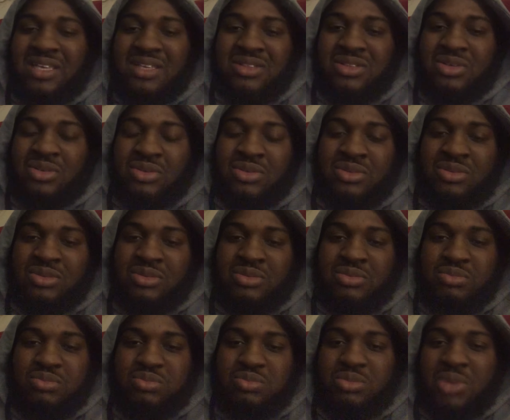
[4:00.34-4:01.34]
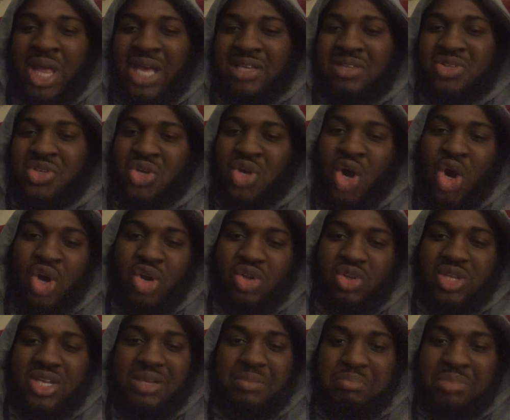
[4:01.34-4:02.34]
in the
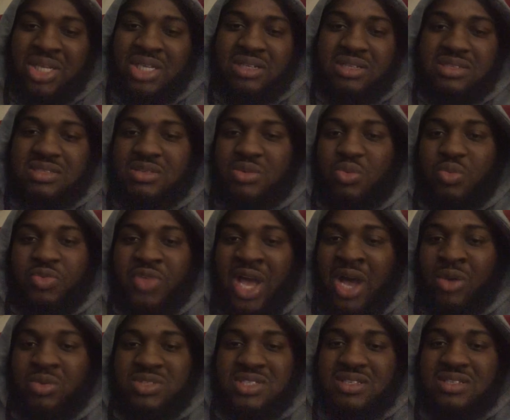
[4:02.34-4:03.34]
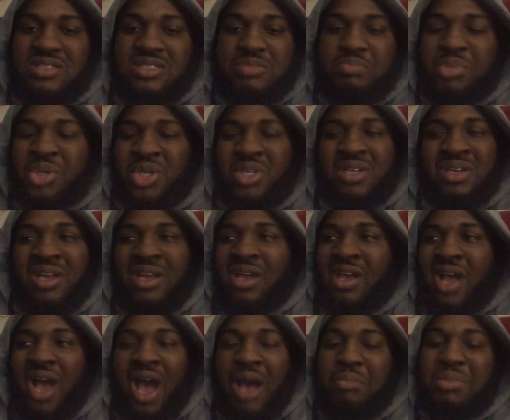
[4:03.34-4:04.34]
early mid 2000s, but
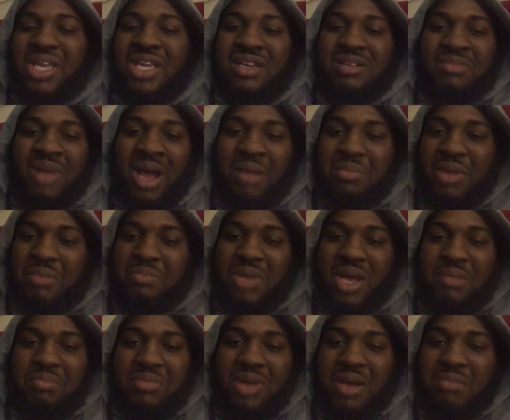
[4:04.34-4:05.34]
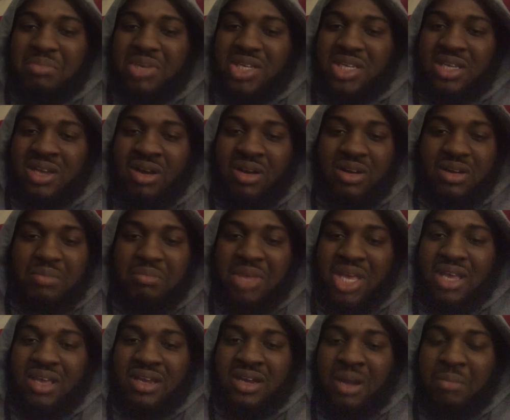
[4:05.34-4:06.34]
I mean, I'm a young
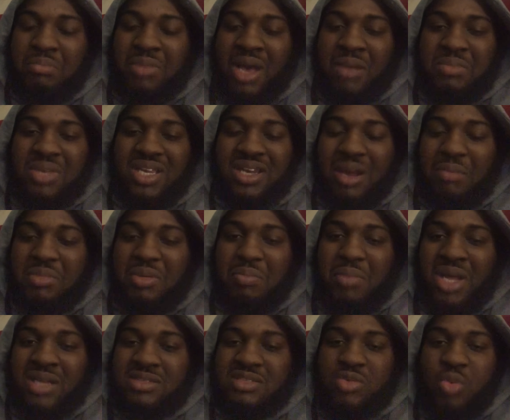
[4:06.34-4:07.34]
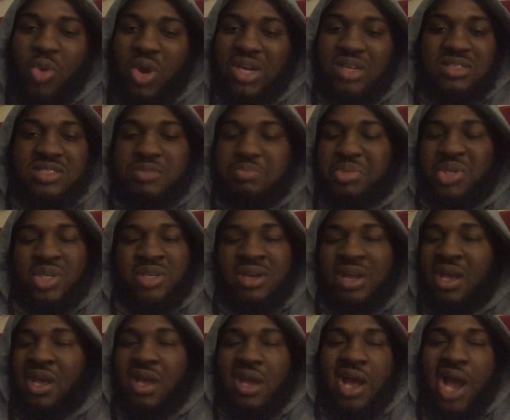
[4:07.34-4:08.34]
man. I'm in my 20s, but
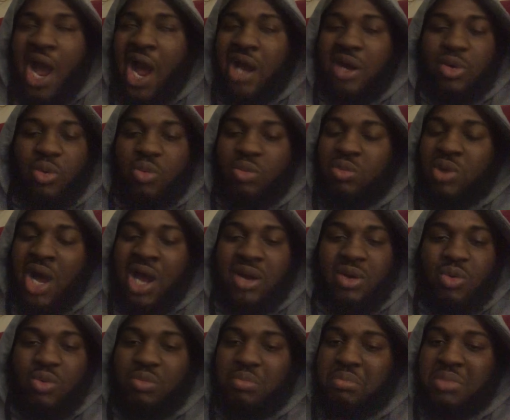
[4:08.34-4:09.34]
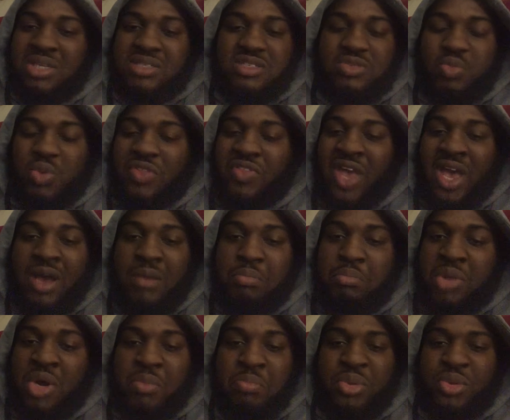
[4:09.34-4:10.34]
I don't mess with that
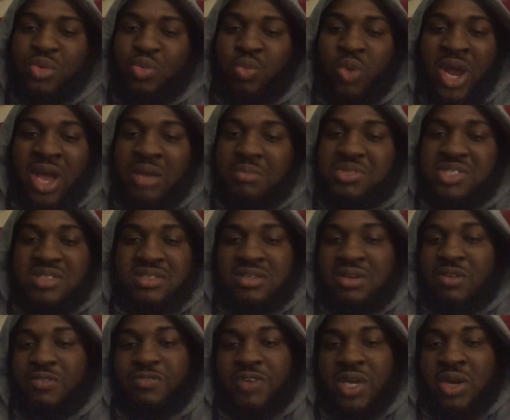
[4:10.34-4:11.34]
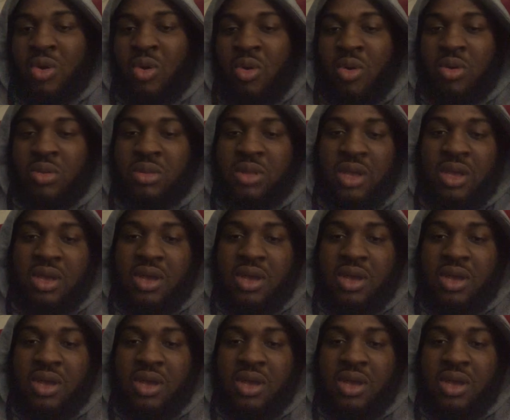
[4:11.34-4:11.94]
mumbled rap stuff at all.